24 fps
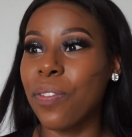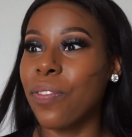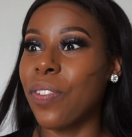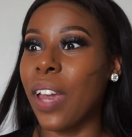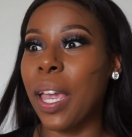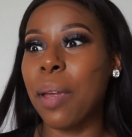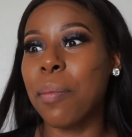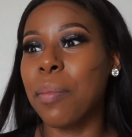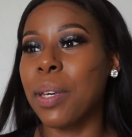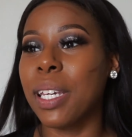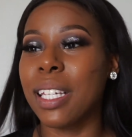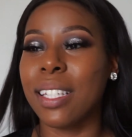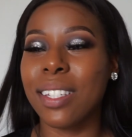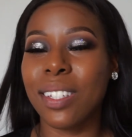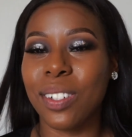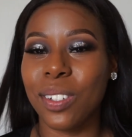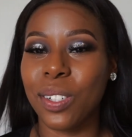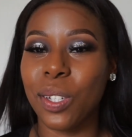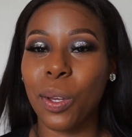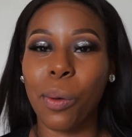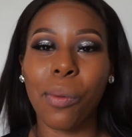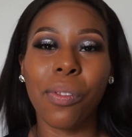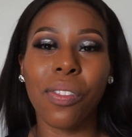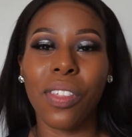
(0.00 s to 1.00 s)
famous or
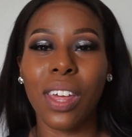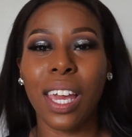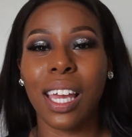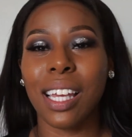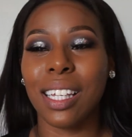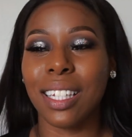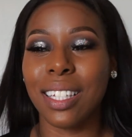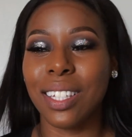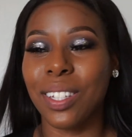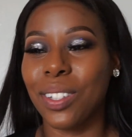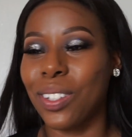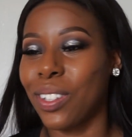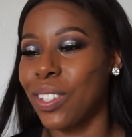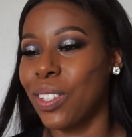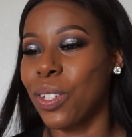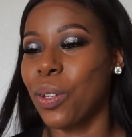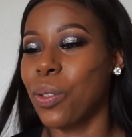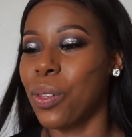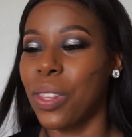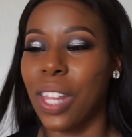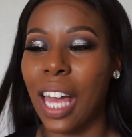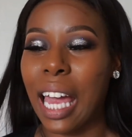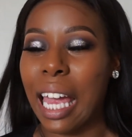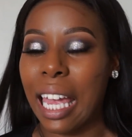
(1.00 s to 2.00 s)
so this or
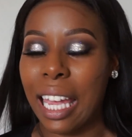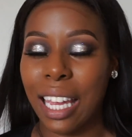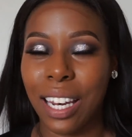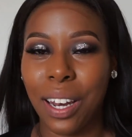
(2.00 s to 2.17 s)
so that,